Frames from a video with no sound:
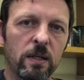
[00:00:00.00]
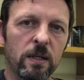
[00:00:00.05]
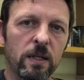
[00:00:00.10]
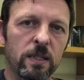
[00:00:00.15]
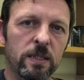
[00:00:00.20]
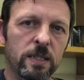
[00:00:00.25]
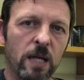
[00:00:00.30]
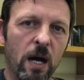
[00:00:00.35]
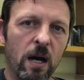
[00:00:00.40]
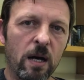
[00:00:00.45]

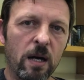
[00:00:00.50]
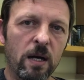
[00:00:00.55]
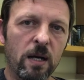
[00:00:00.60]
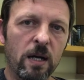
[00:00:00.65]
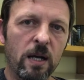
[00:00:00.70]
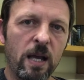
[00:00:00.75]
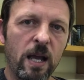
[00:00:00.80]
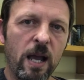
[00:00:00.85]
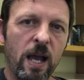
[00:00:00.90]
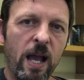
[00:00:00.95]
kadung.
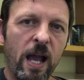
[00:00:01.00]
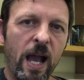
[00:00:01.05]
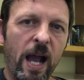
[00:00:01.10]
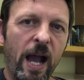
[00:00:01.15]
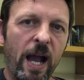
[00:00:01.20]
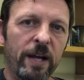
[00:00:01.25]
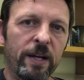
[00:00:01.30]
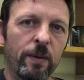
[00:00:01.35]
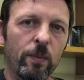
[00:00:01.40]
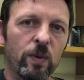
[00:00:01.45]

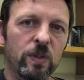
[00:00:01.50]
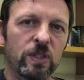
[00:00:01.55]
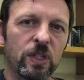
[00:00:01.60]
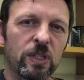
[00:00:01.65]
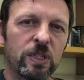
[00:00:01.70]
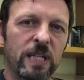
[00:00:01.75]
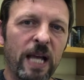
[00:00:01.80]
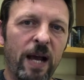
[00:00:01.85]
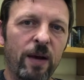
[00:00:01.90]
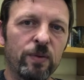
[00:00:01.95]
And it was the
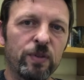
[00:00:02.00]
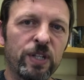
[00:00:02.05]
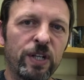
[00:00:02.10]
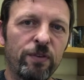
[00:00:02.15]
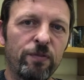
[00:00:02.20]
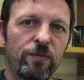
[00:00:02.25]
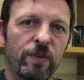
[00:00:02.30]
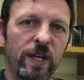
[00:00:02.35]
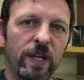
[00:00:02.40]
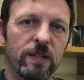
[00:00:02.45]
sound he
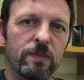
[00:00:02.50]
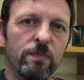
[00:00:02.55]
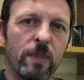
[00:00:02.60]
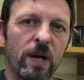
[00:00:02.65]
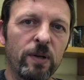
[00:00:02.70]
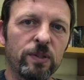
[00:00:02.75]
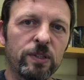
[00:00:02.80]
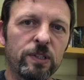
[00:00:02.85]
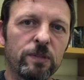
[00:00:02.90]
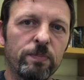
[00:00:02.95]
feared
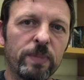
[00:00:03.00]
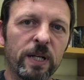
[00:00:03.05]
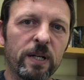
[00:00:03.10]
most,